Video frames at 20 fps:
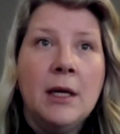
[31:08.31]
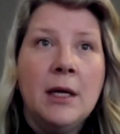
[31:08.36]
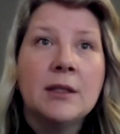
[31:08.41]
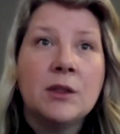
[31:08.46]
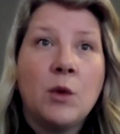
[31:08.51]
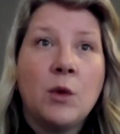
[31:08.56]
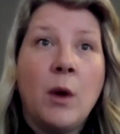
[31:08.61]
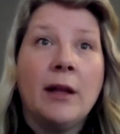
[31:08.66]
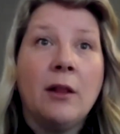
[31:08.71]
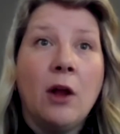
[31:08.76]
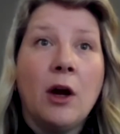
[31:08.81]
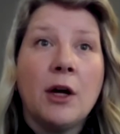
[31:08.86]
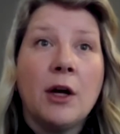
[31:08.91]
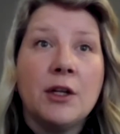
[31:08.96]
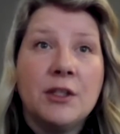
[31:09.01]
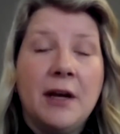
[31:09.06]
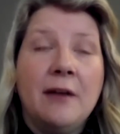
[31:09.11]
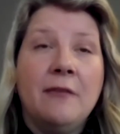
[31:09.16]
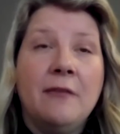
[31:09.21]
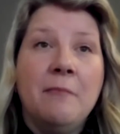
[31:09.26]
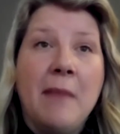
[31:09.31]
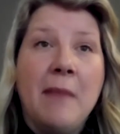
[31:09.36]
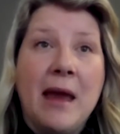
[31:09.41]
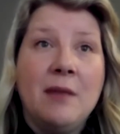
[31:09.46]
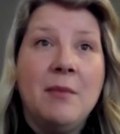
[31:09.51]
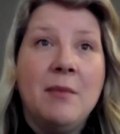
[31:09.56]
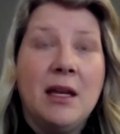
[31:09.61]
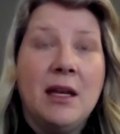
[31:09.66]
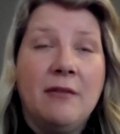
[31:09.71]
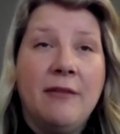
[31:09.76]
It's quite large. They have
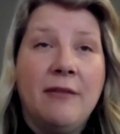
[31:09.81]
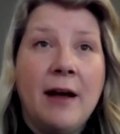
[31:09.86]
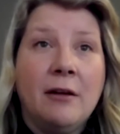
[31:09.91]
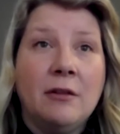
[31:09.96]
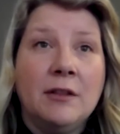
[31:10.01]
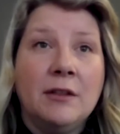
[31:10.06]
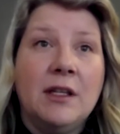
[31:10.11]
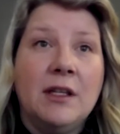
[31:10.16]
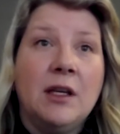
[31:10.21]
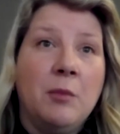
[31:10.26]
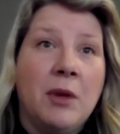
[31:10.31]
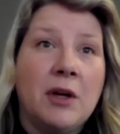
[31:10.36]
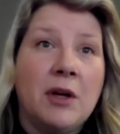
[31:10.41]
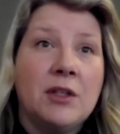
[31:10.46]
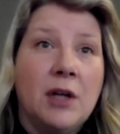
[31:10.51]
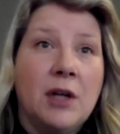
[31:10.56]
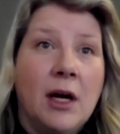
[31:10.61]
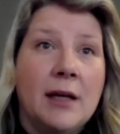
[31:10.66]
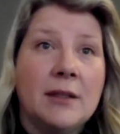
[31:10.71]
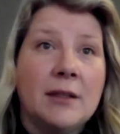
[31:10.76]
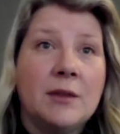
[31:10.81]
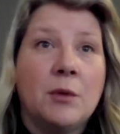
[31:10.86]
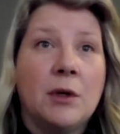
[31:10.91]
many faculty compared to us.